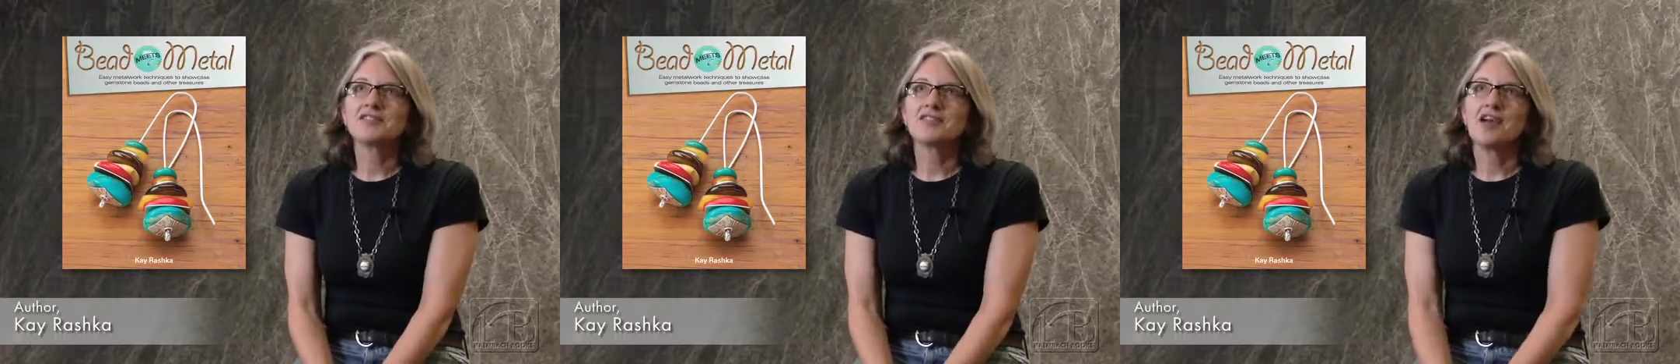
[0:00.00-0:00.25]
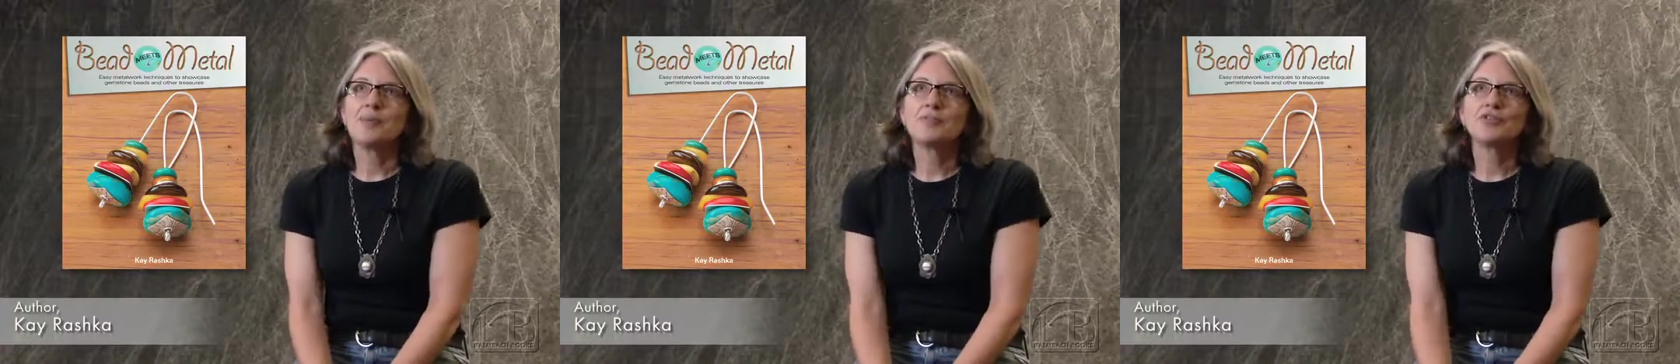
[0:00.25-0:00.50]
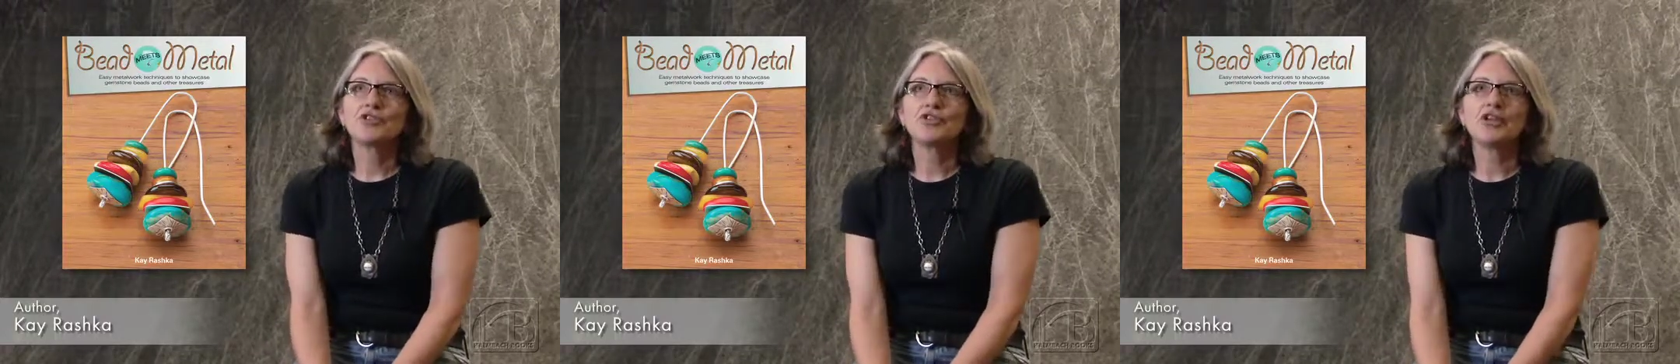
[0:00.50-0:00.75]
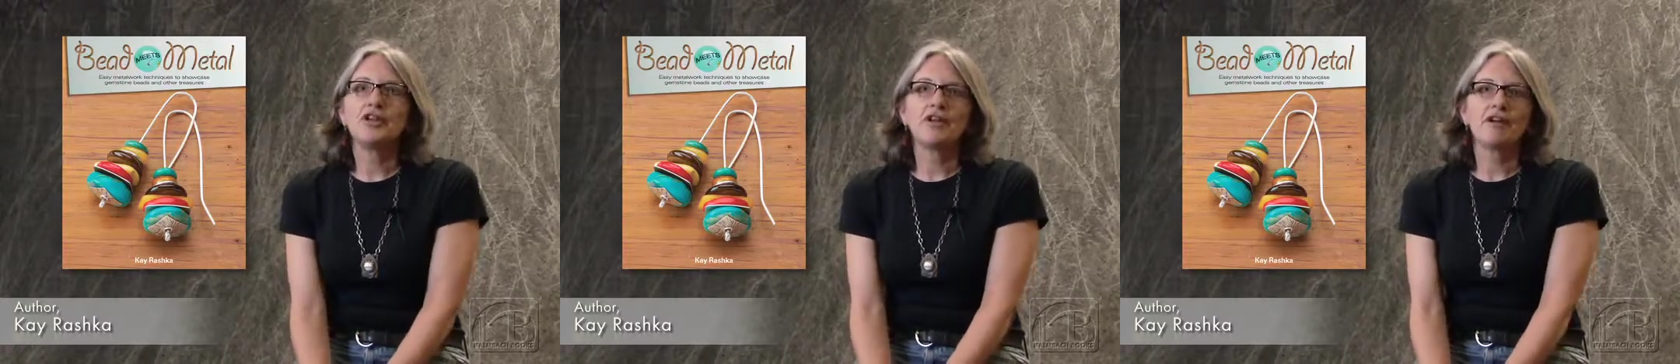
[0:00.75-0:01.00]
an
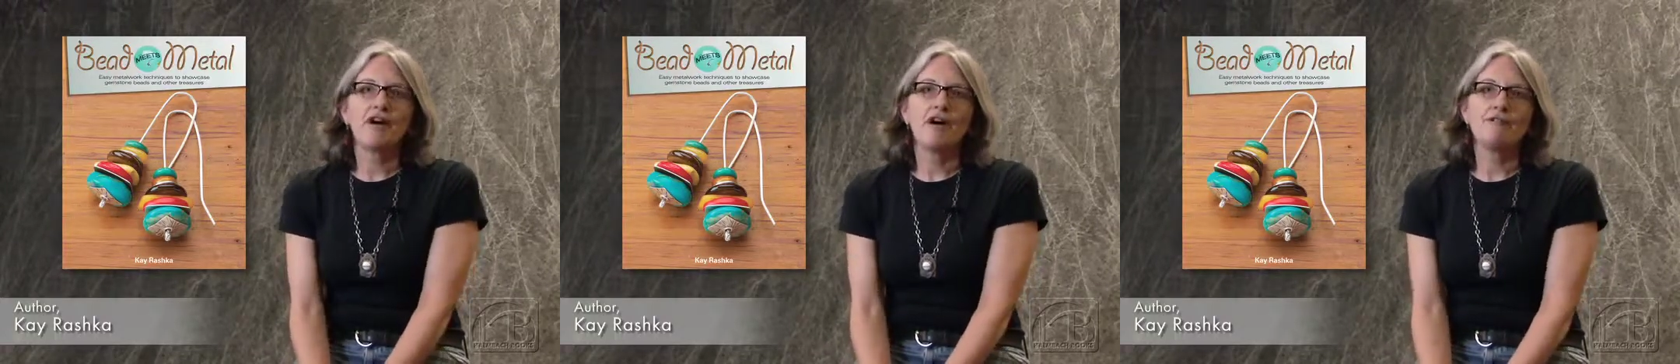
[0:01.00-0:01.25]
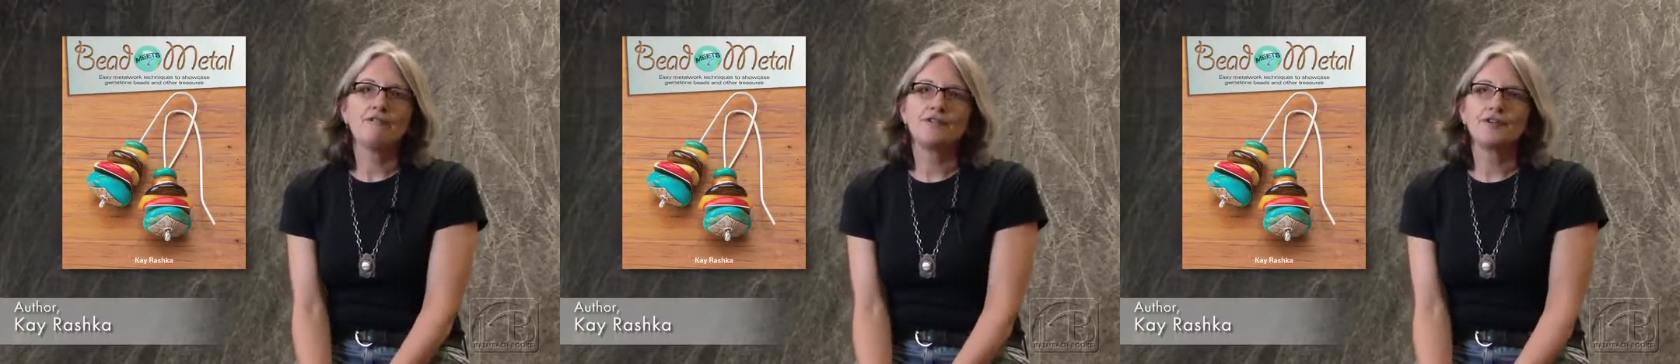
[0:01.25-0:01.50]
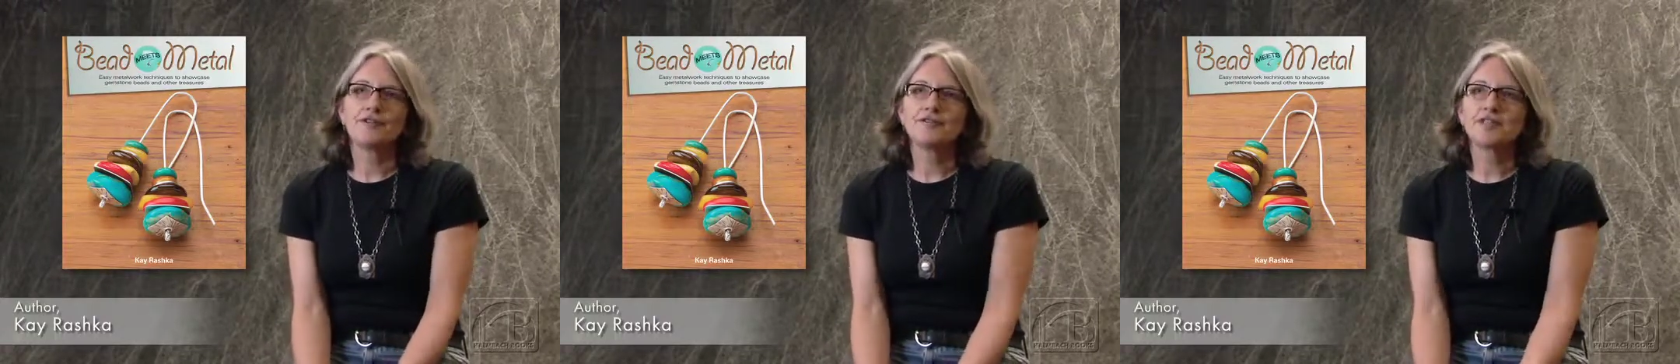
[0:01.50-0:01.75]
opportunity to offer